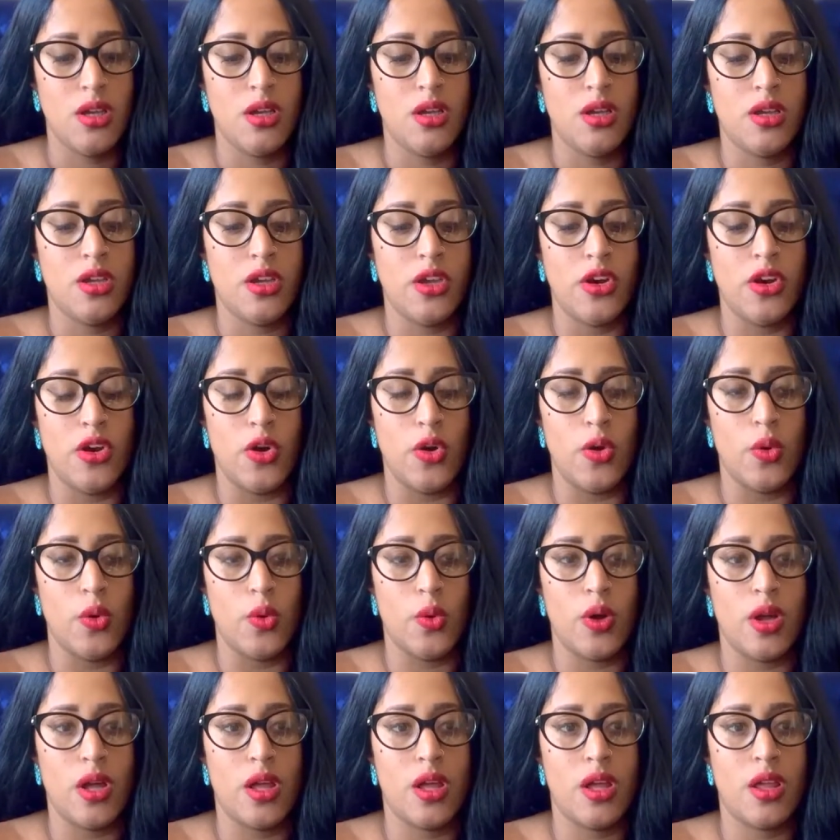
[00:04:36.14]
you know,
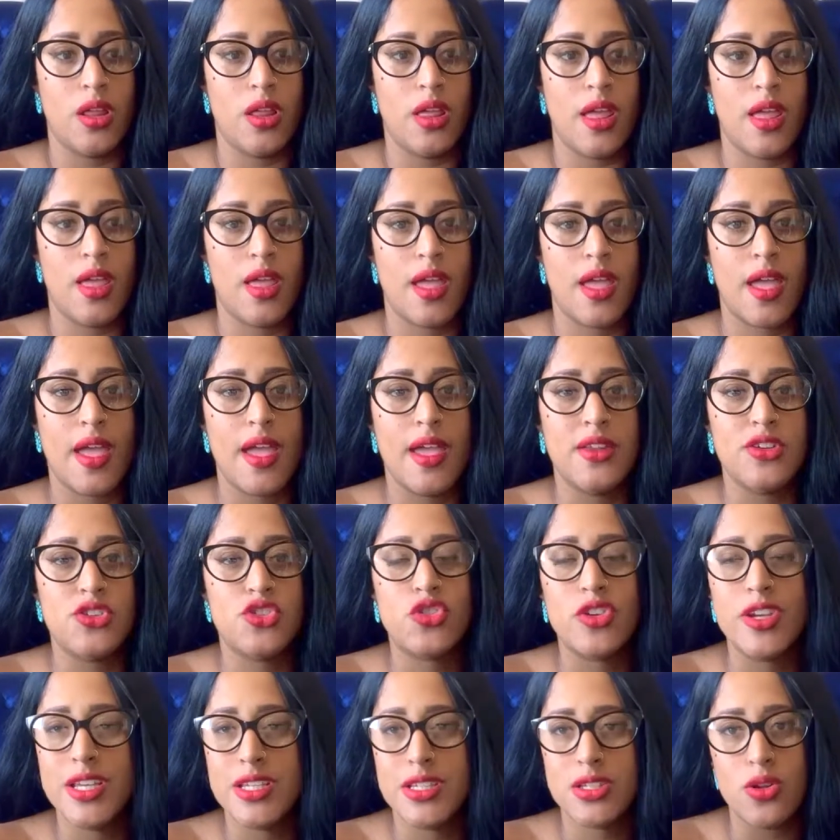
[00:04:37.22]
and
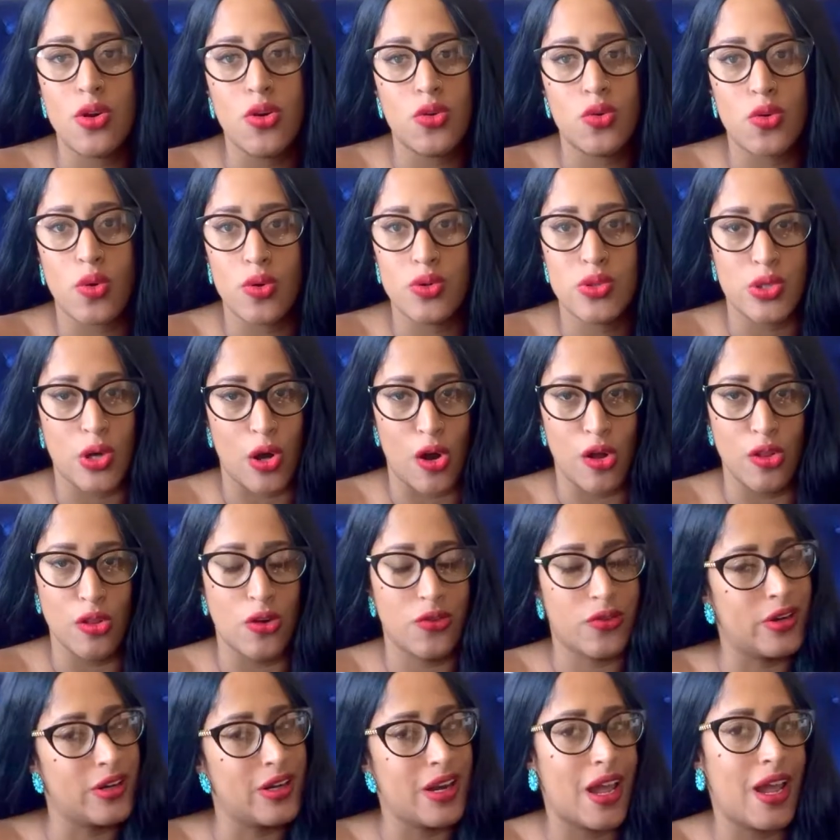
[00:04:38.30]
trees don't grow tall
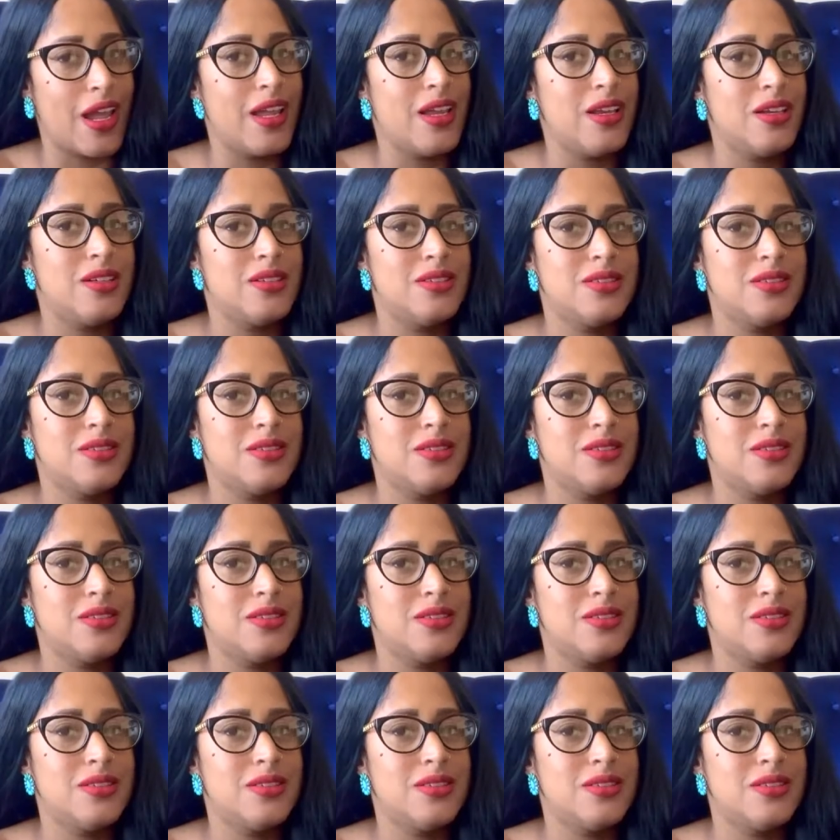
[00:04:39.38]
overnight.